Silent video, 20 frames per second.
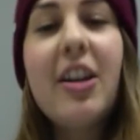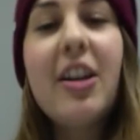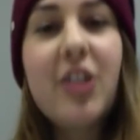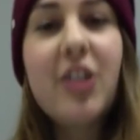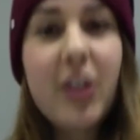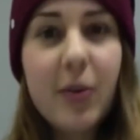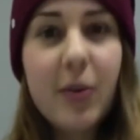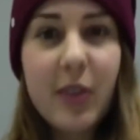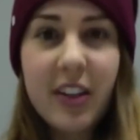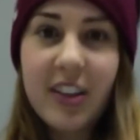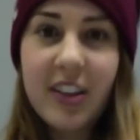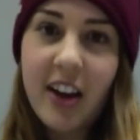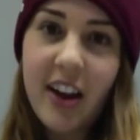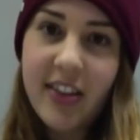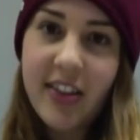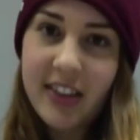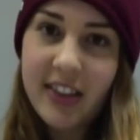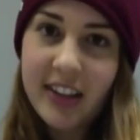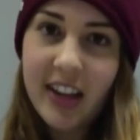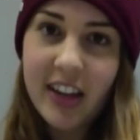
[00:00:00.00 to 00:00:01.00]
she was not
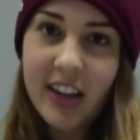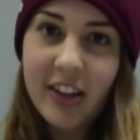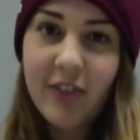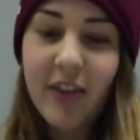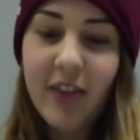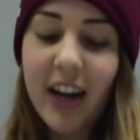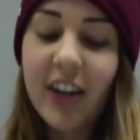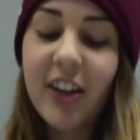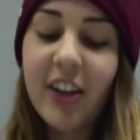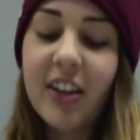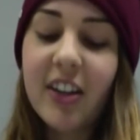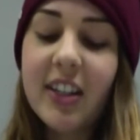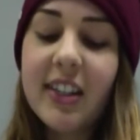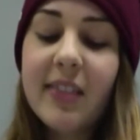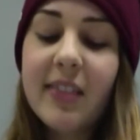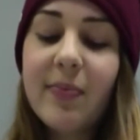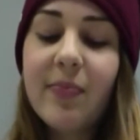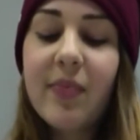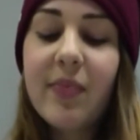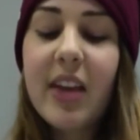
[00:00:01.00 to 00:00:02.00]
in the London
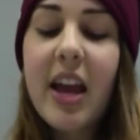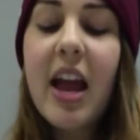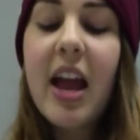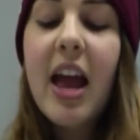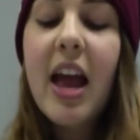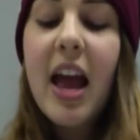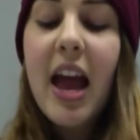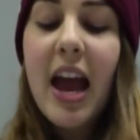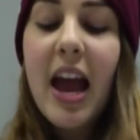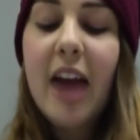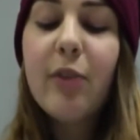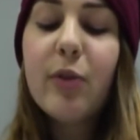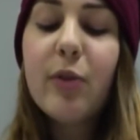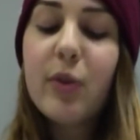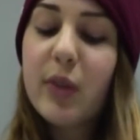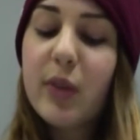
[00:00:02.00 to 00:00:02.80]
records. Edward